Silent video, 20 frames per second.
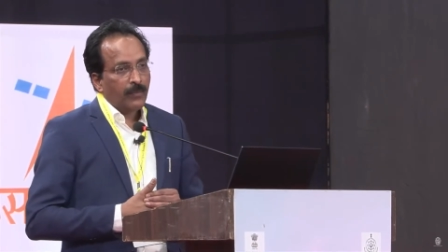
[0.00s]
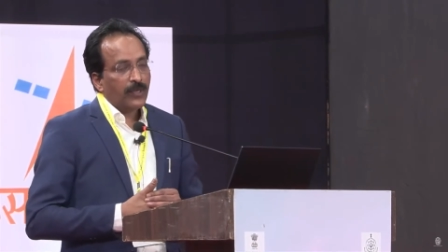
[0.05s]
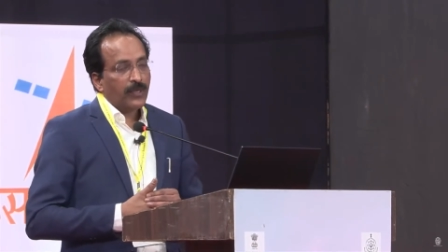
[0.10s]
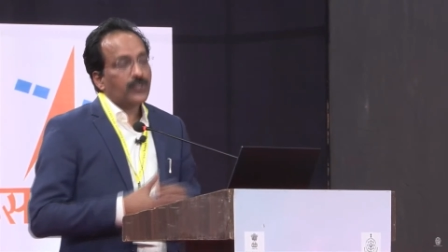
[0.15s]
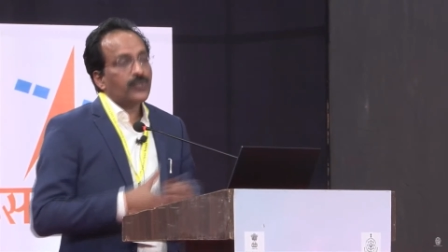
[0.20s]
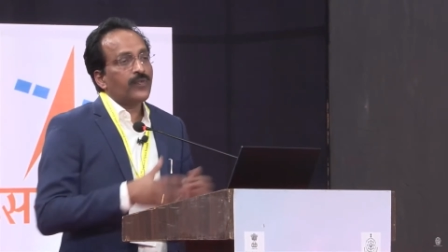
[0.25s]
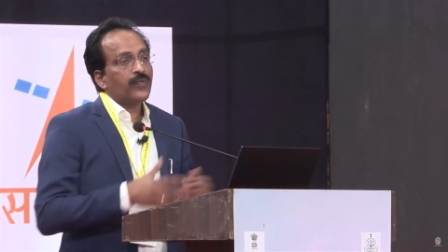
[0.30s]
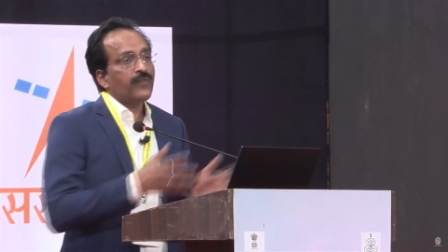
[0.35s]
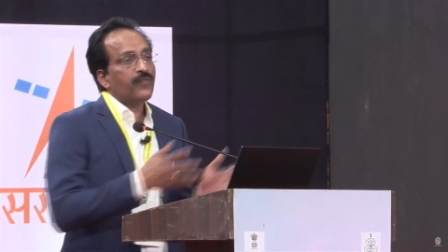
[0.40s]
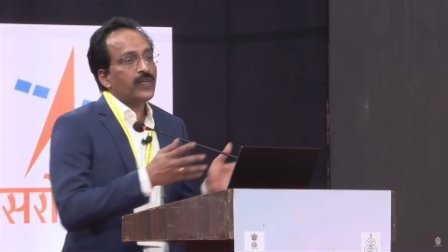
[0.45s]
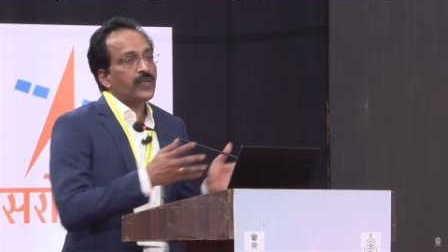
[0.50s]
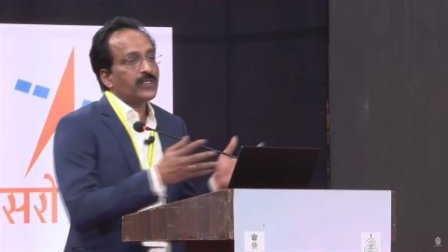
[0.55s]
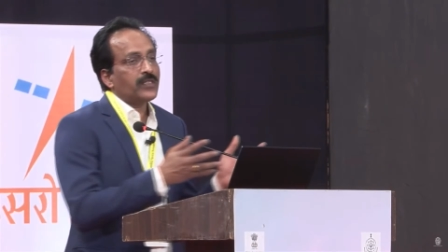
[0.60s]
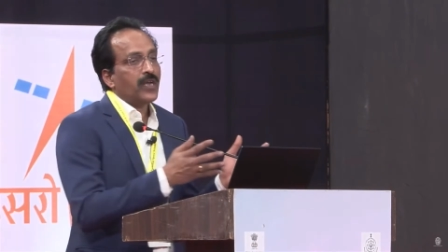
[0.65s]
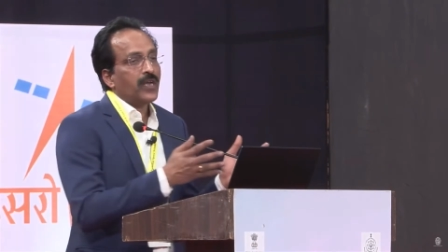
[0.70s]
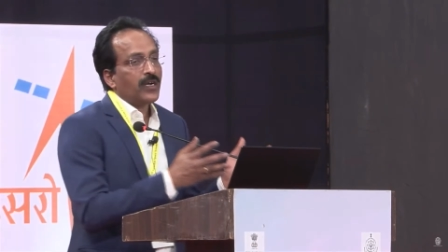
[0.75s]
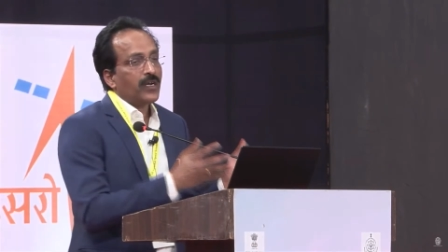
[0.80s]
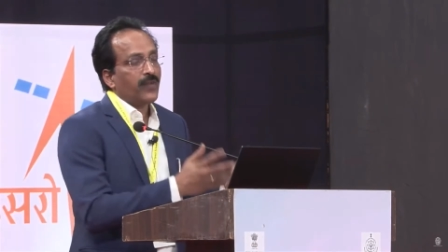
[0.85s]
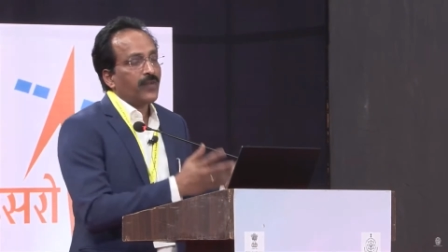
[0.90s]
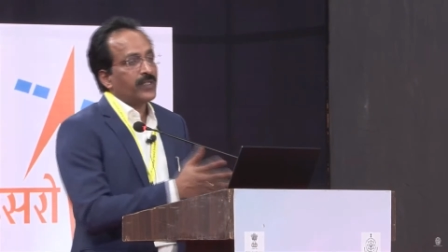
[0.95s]
because we first
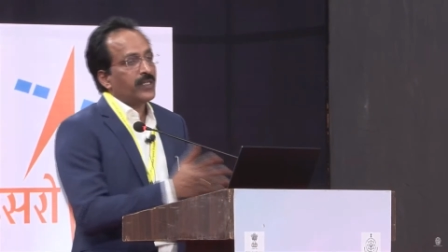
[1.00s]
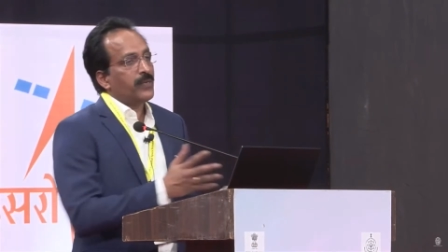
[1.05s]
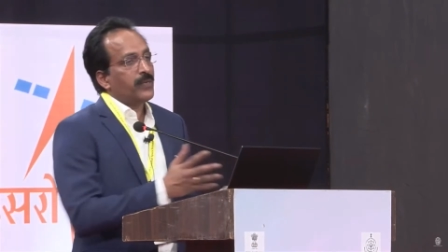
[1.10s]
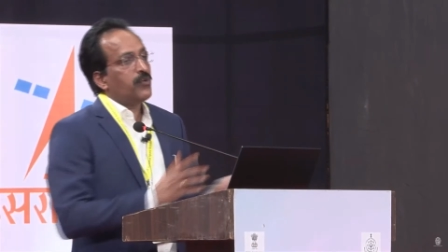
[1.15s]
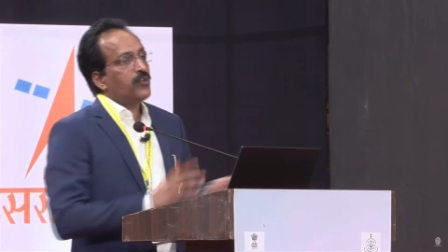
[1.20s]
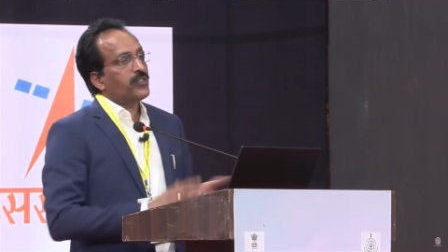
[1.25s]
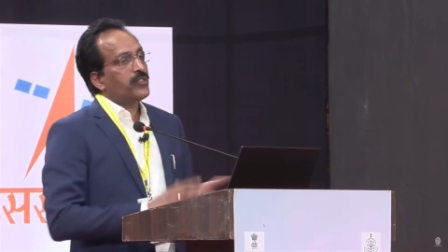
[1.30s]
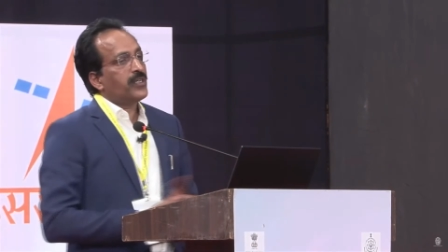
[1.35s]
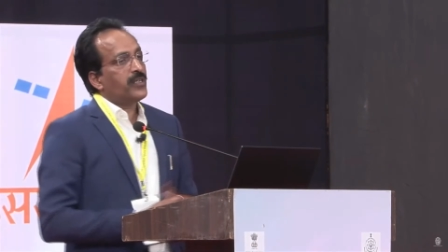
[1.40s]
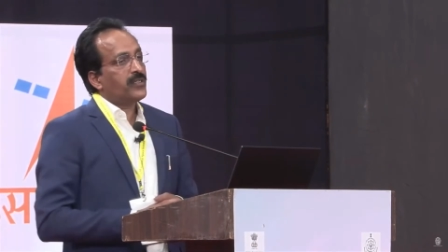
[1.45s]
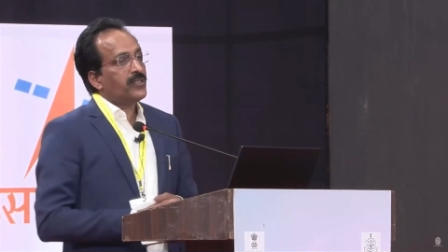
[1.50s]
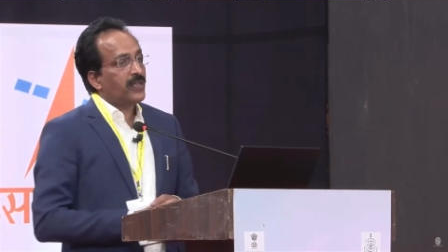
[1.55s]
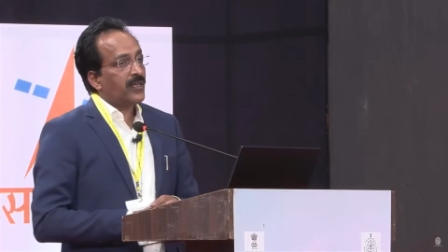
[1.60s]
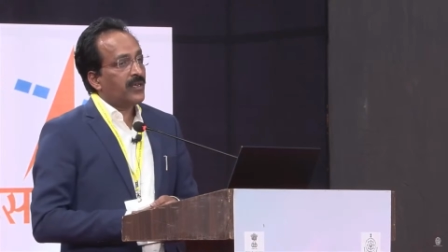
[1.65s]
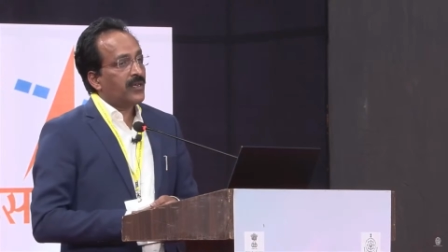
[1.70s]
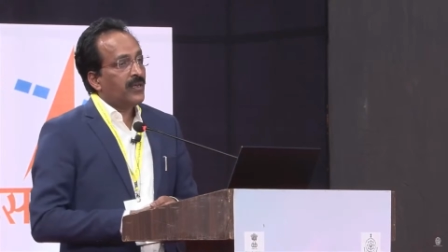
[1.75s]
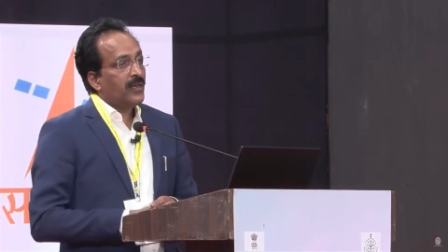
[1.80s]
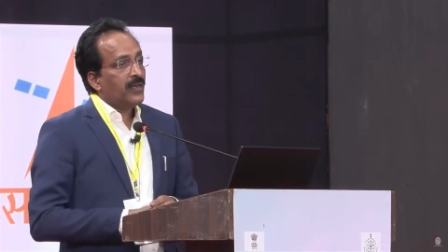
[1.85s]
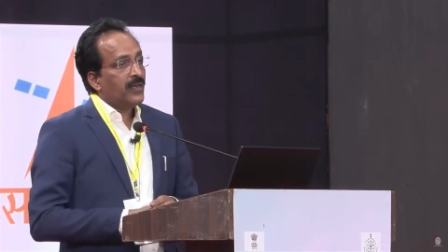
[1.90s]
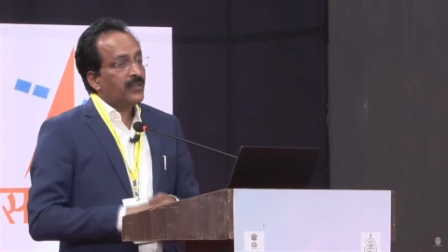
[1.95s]
started with remote
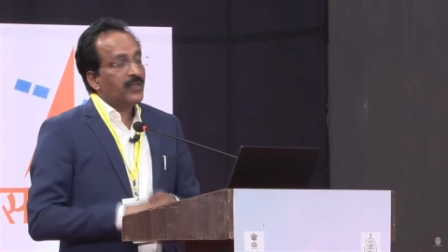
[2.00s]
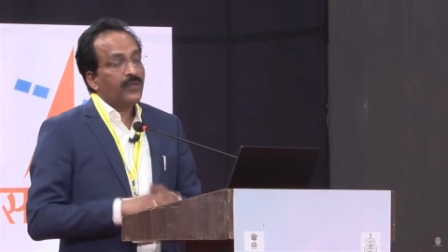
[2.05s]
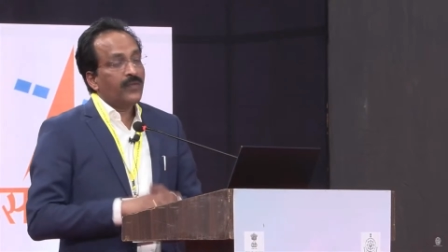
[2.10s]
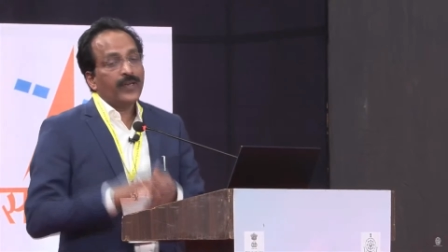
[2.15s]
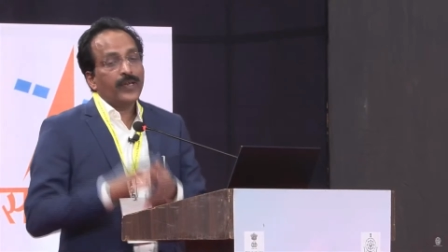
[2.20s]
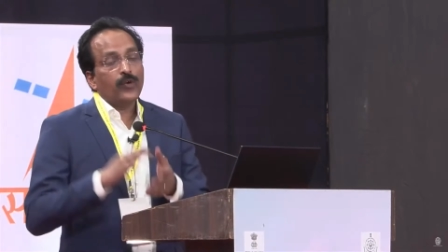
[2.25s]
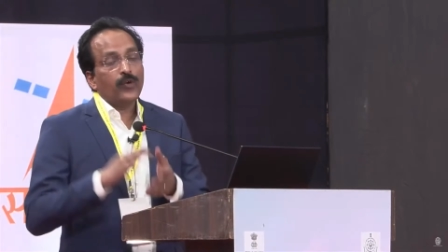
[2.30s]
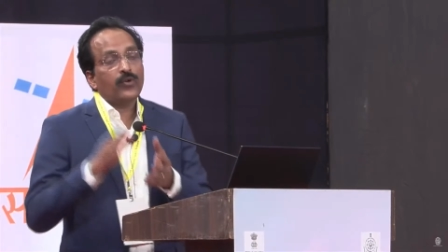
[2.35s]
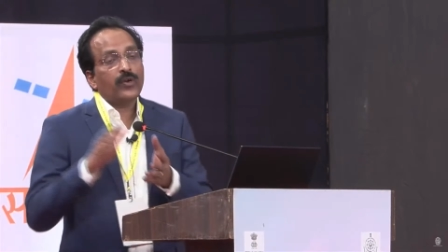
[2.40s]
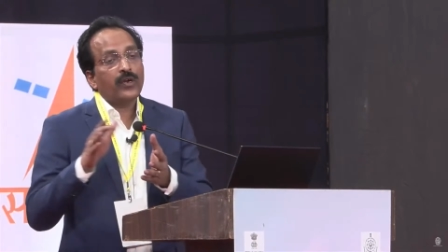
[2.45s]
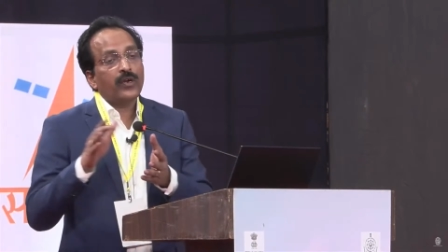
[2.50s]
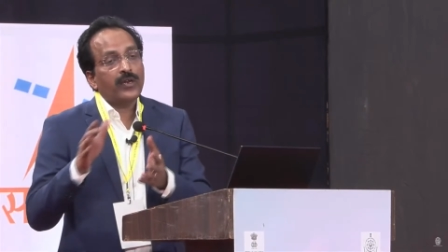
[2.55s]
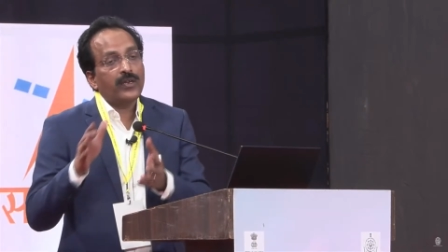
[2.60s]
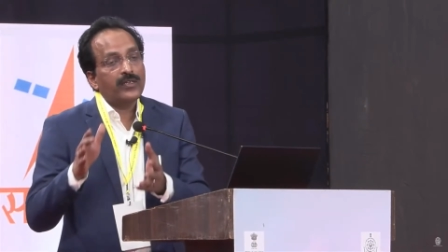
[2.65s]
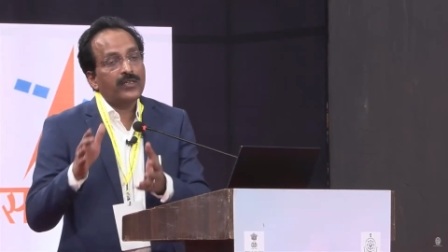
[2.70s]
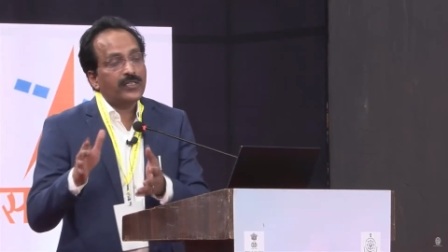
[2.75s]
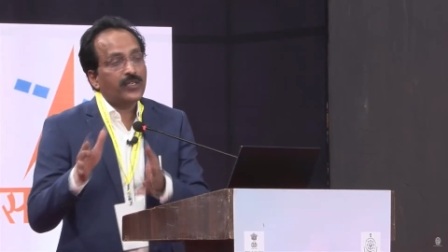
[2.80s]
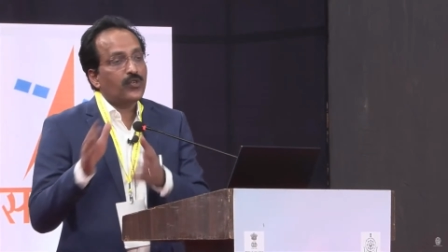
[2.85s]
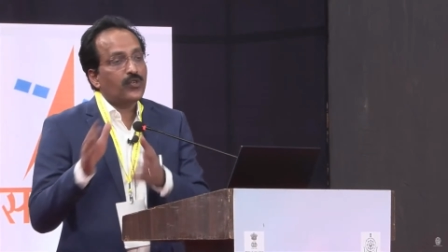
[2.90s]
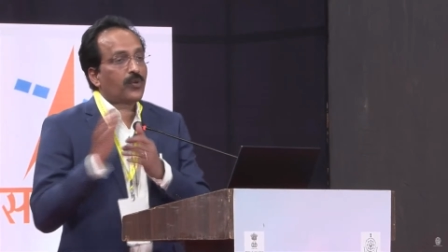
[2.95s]
sensing, then we looked at the
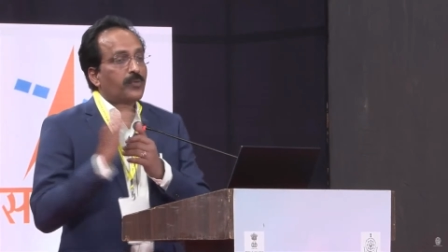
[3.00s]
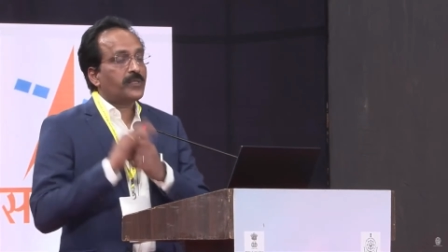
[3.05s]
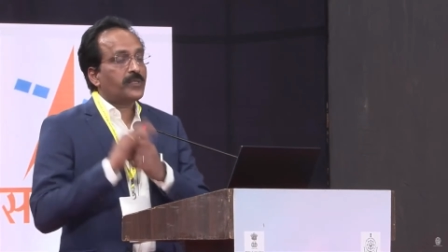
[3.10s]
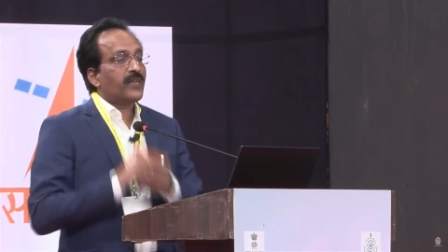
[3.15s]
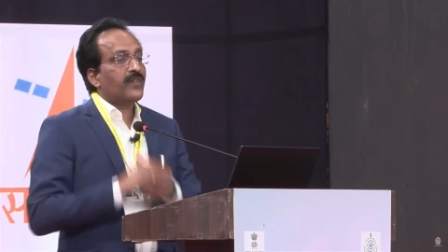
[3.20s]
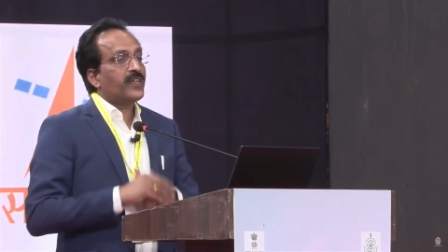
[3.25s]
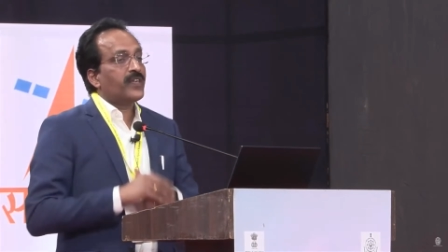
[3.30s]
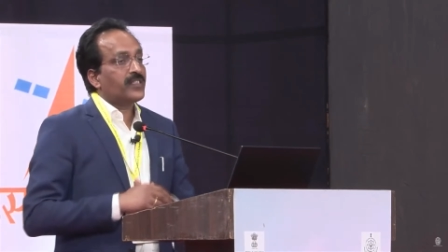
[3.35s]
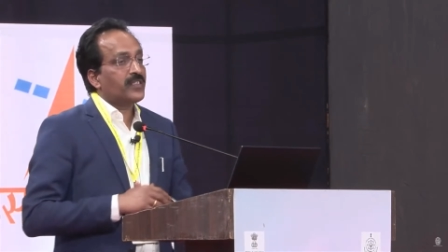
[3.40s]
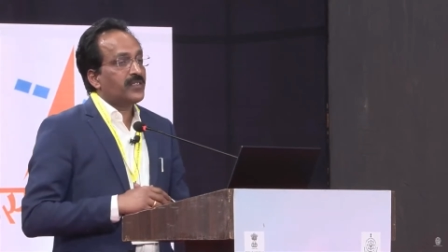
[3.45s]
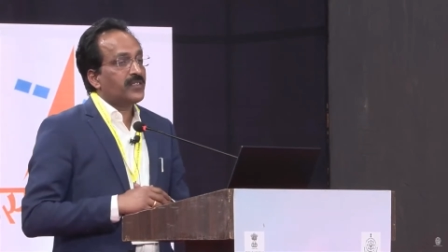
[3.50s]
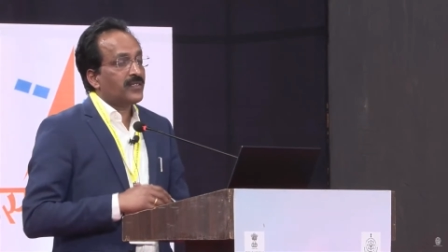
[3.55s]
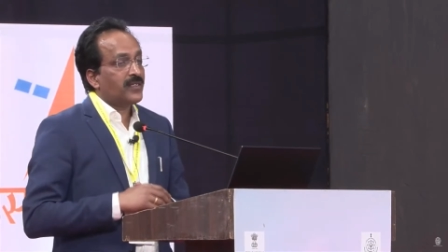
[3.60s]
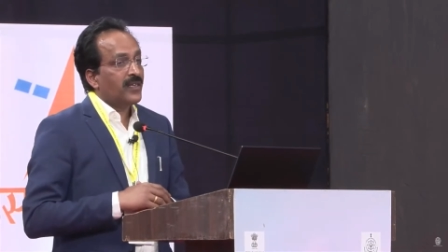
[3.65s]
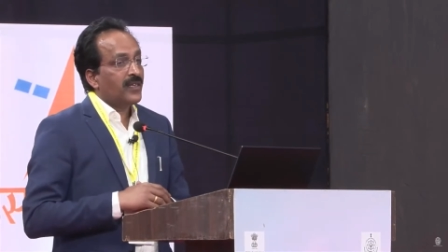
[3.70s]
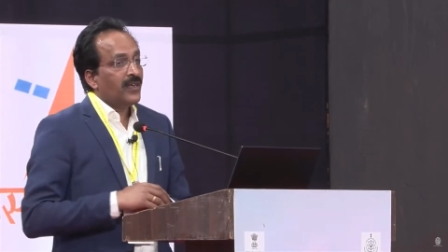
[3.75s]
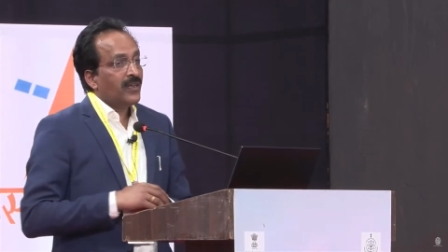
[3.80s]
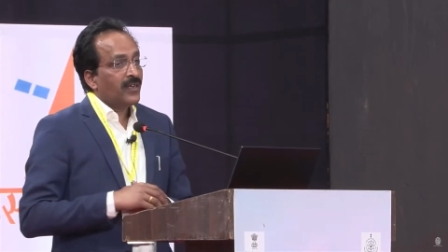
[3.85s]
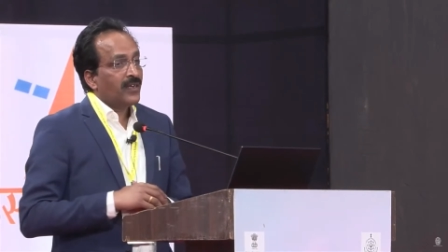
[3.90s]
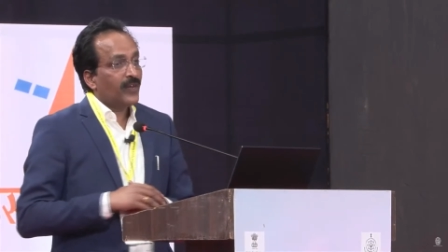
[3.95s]
in-situ observations.